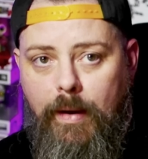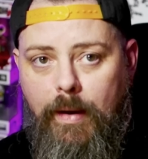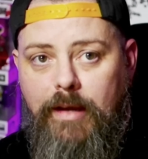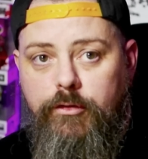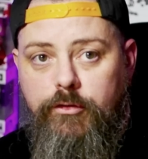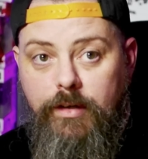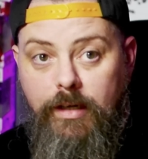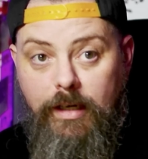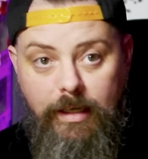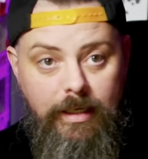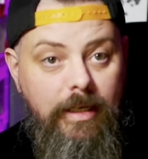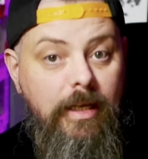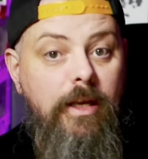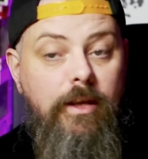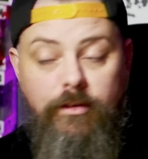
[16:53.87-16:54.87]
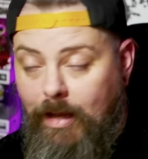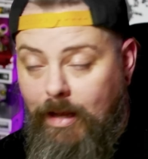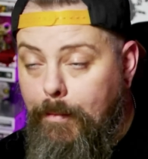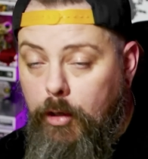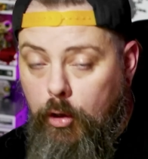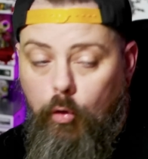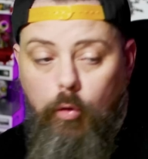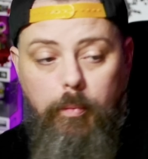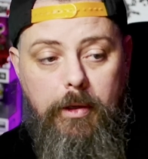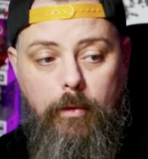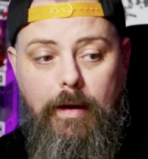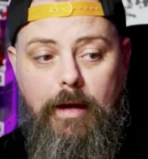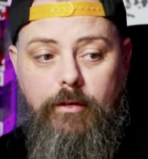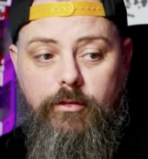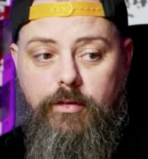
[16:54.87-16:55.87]
questioning it, Sam and Colby
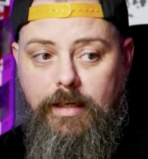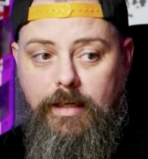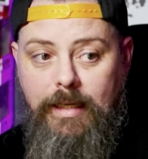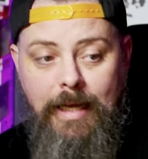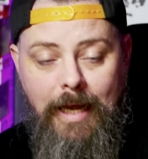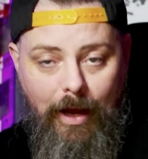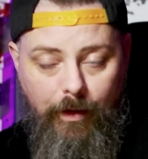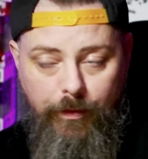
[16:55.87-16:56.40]
questioning it.